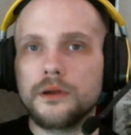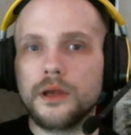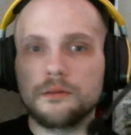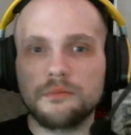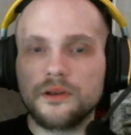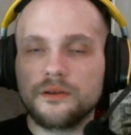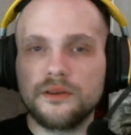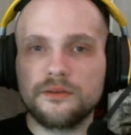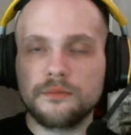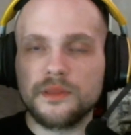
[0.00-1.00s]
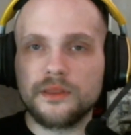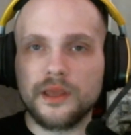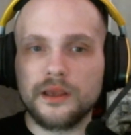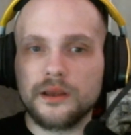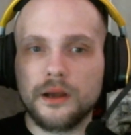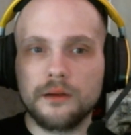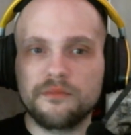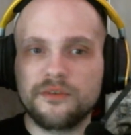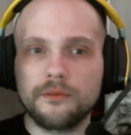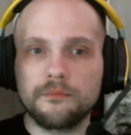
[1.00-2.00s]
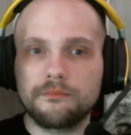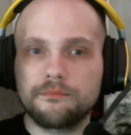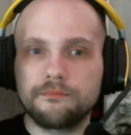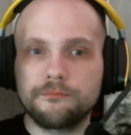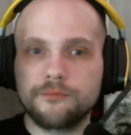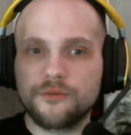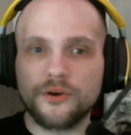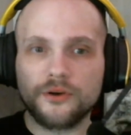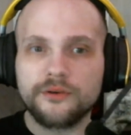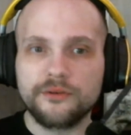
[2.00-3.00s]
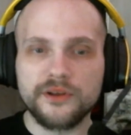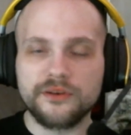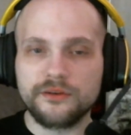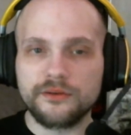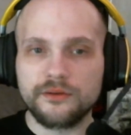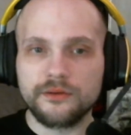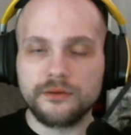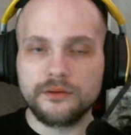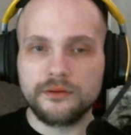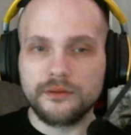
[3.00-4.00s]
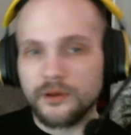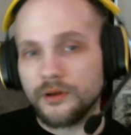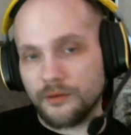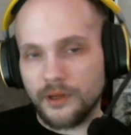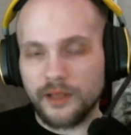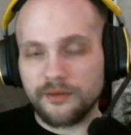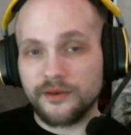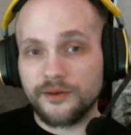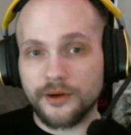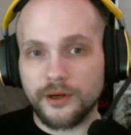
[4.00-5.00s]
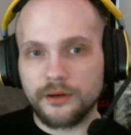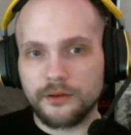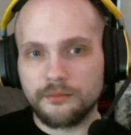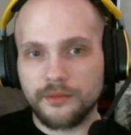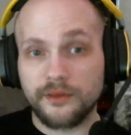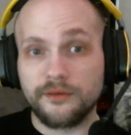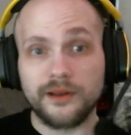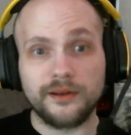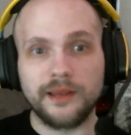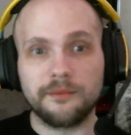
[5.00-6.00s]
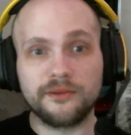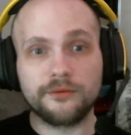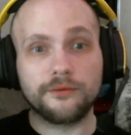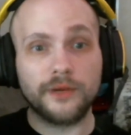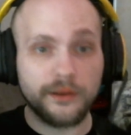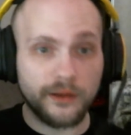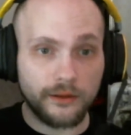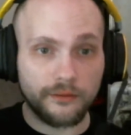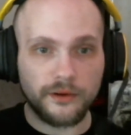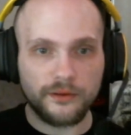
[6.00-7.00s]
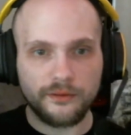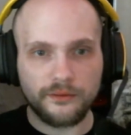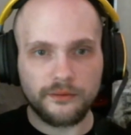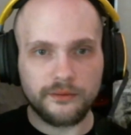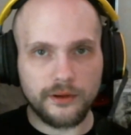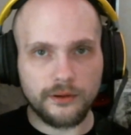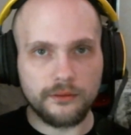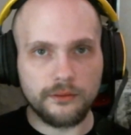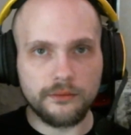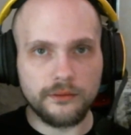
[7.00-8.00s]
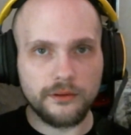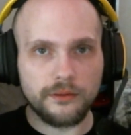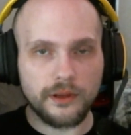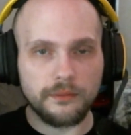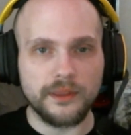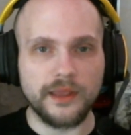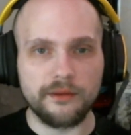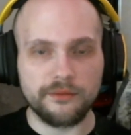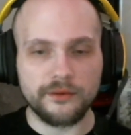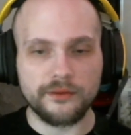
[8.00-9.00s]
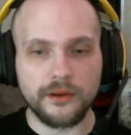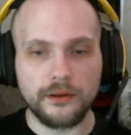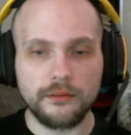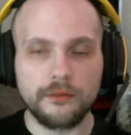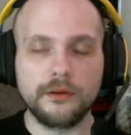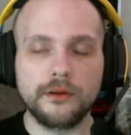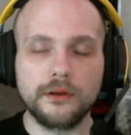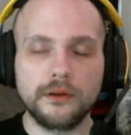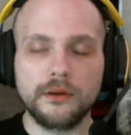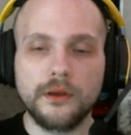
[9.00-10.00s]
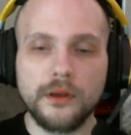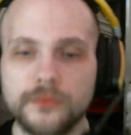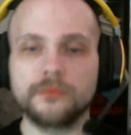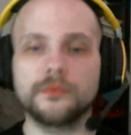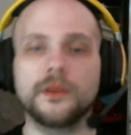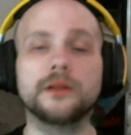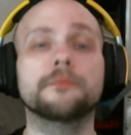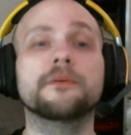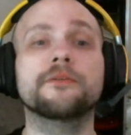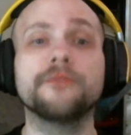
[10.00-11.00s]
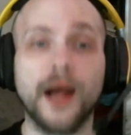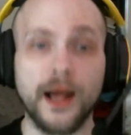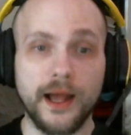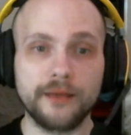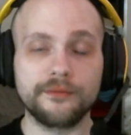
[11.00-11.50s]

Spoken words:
And I'm going to teach them that they can come from dirt to riches. Well, I say dirt, but the channel name is Retail to Riches, so you think about that for a second. Number five,